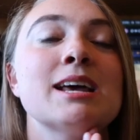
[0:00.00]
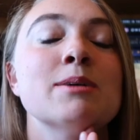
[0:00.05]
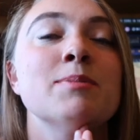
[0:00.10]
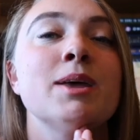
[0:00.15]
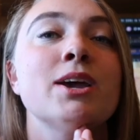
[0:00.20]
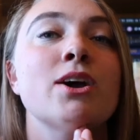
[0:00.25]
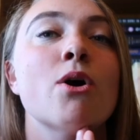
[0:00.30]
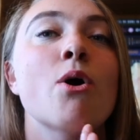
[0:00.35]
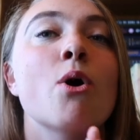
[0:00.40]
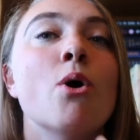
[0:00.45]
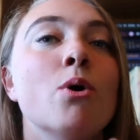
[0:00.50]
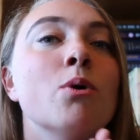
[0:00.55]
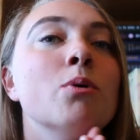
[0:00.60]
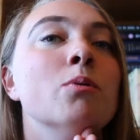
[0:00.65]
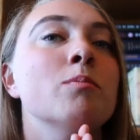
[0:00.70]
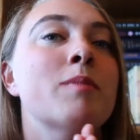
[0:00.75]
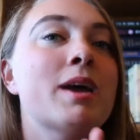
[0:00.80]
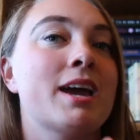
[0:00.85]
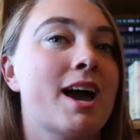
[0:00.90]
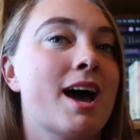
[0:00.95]
I'm like, oh
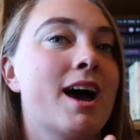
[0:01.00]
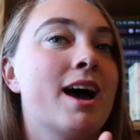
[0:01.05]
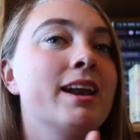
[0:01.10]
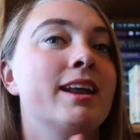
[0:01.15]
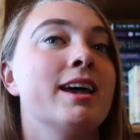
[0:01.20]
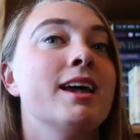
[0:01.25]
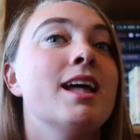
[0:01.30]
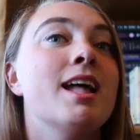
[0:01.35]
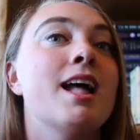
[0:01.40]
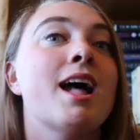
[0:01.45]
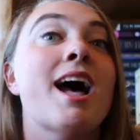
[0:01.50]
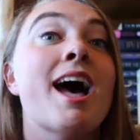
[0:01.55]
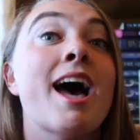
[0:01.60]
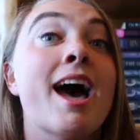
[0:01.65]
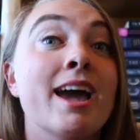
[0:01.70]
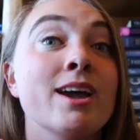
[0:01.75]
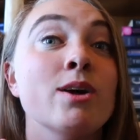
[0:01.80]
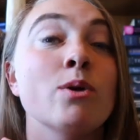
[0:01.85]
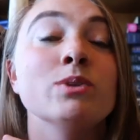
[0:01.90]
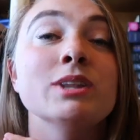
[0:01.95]
my god,
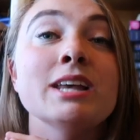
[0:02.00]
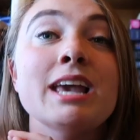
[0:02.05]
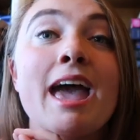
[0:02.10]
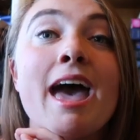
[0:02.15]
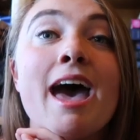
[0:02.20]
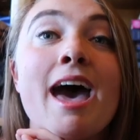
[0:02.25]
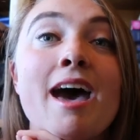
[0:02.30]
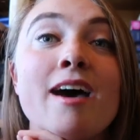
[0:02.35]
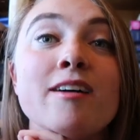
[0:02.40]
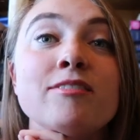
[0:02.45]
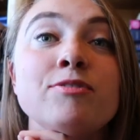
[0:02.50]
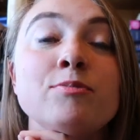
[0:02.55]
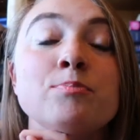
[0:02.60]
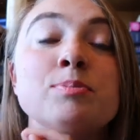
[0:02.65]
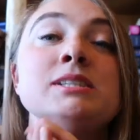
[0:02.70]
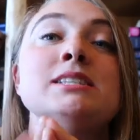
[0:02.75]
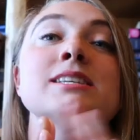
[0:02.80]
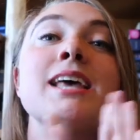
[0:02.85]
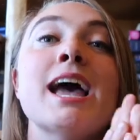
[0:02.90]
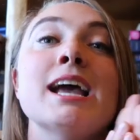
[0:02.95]
I only have,
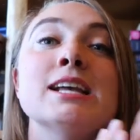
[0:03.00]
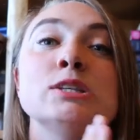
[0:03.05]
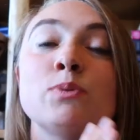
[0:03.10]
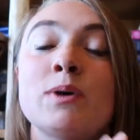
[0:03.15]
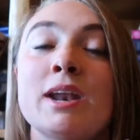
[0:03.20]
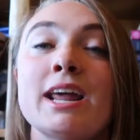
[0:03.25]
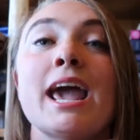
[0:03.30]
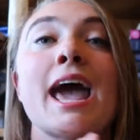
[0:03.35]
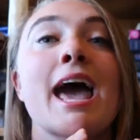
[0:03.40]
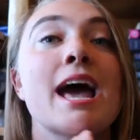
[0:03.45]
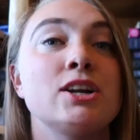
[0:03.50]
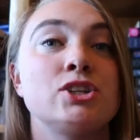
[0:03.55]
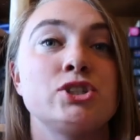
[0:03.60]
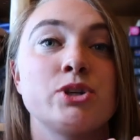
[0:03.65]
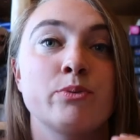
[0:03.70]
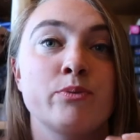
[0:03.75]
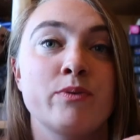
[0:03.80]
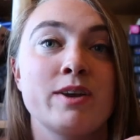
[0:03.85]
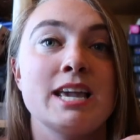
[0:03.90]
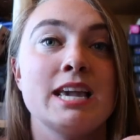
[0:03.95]
besides what I had
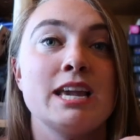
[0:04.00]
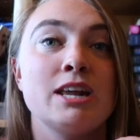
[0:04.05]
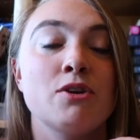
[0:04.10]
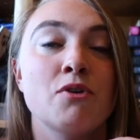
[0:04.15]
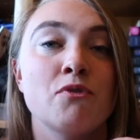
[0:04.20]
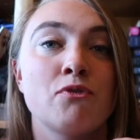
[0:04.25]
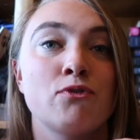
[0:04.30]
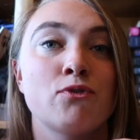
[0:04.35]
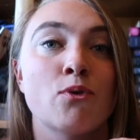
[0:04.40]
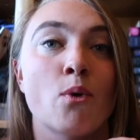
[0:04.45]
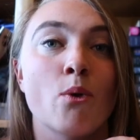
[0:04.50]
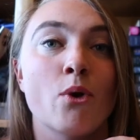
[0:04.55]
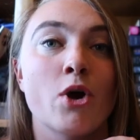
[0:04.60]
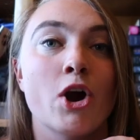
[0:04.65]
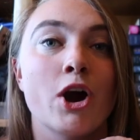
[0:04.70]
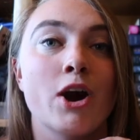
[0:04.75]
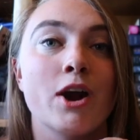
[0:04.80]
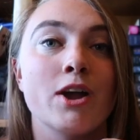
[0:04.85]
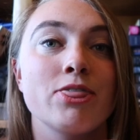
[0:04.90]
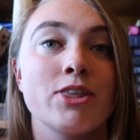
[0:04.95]
to read
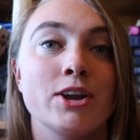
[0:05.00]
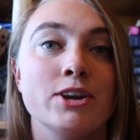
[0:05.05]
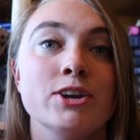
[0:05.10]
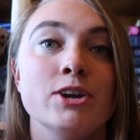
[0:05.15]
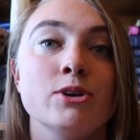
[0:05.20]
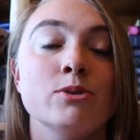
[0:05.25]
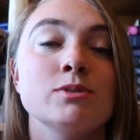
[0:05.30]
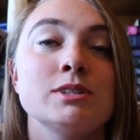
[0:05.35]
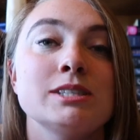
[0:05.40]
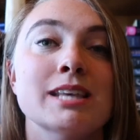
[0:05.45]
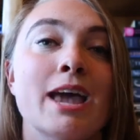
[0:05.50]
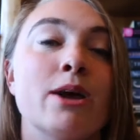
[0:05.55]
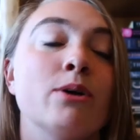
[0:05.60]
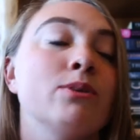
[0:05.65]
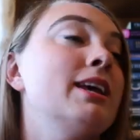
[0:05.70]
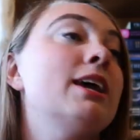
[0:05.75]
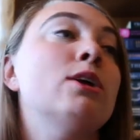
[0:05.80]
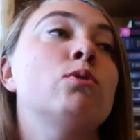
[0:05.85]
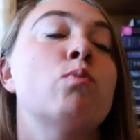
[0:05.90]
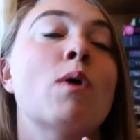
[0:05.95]
for the NEWTS, I
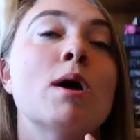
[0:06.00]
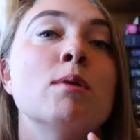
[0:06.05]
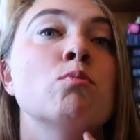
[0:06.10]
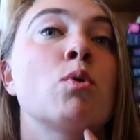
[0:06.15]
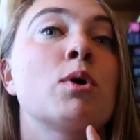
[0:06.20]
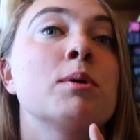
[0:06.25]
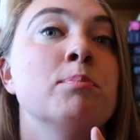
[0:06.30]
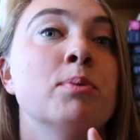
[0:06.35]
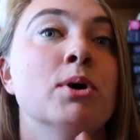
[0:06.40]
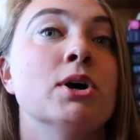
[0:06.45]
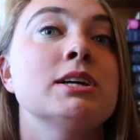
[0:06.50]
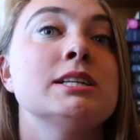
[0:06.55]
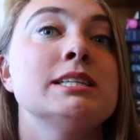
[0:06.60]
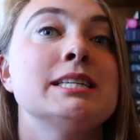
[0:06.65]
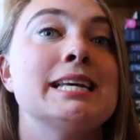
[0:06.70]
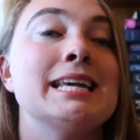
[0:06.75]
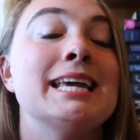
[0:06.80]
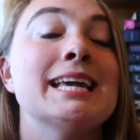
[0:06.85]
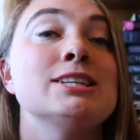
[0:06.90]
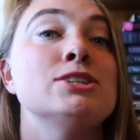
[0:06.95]
only had one more book
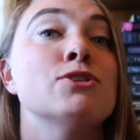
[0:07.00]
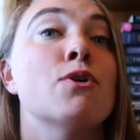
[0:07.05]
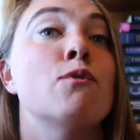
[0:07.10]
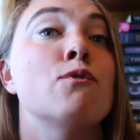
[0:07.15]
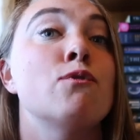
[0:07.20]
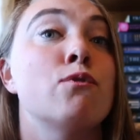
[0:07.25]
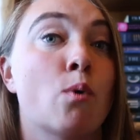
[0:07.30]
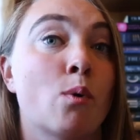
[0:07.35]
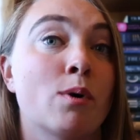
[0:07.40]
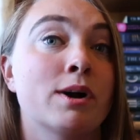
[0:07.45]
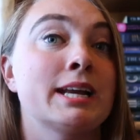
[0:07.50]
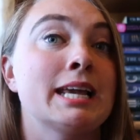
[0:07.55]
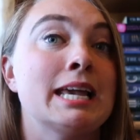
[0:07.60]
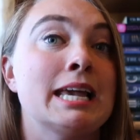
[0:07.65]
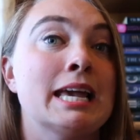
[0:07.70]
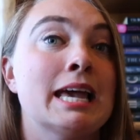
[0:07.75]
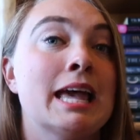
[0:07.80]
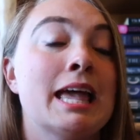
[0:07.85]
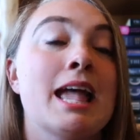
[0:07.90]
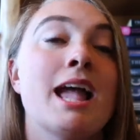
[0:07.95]
to get to
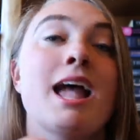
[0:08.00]
40.